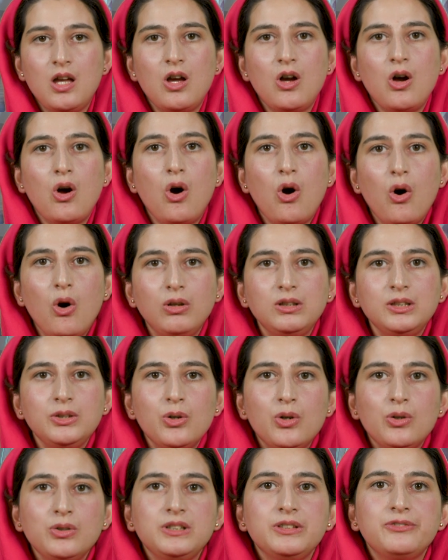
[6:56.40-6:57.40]

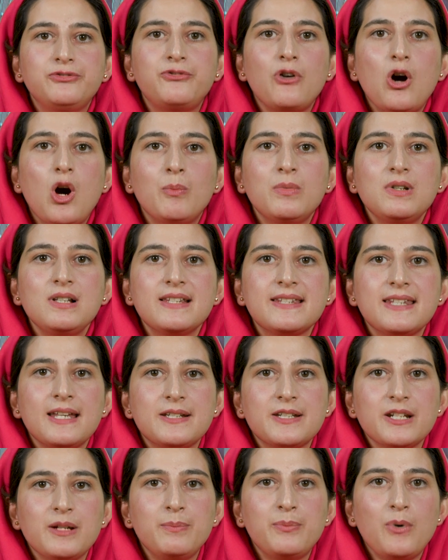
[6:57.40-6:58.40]
Although the formal
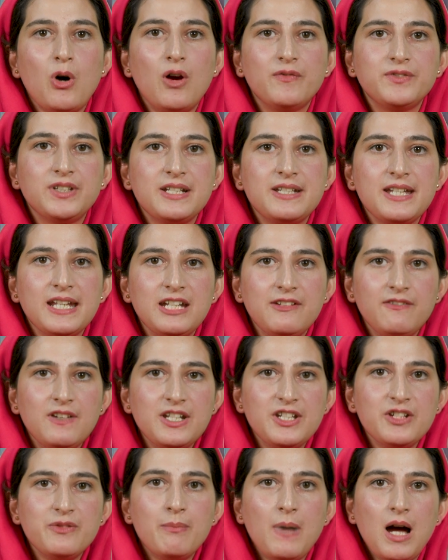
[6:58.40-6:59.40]
setup of the
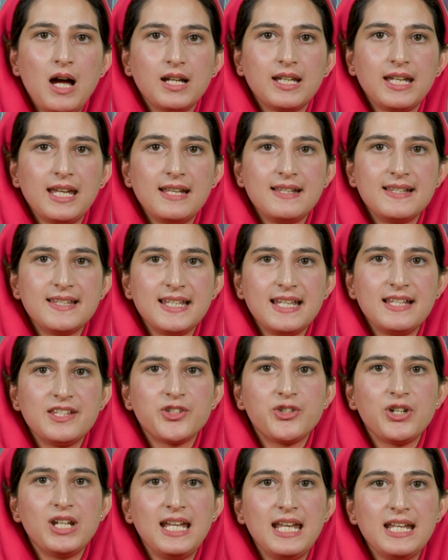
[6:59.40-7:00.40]
derivative markets is
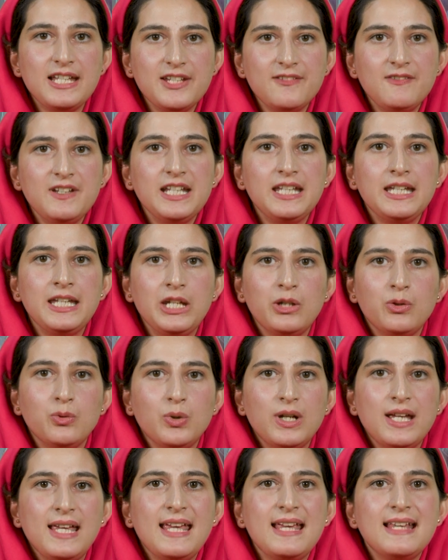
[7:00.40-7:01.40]
relatively new
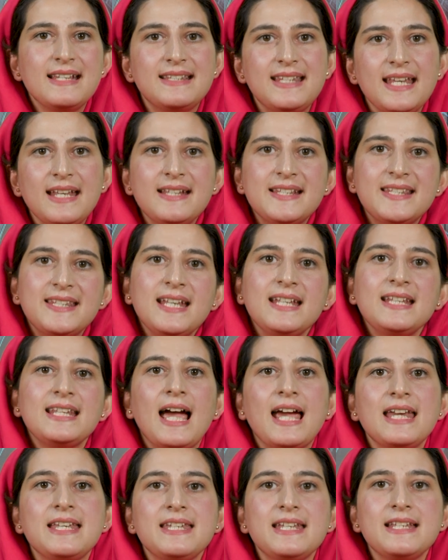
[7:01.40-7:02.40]
since the
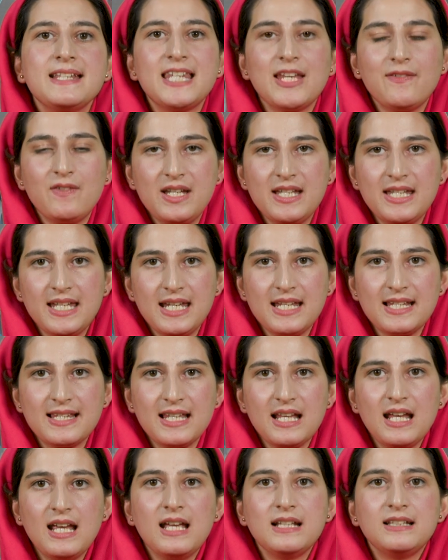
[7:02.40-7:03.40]
1970s,
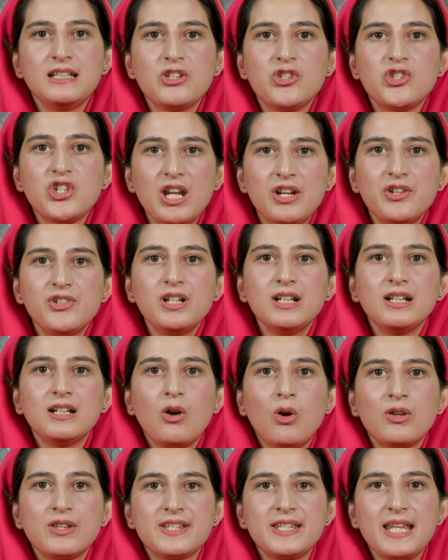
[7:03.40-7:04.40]
the general
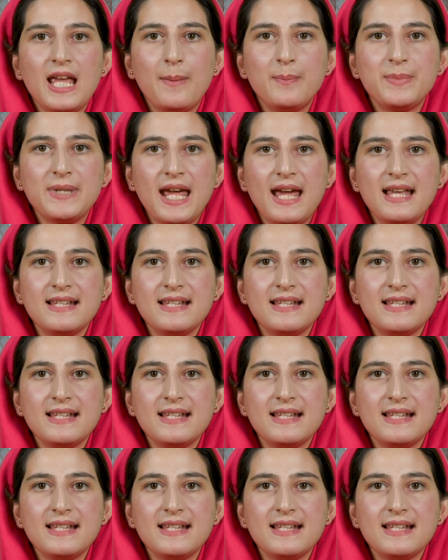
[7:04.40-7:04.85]
concept has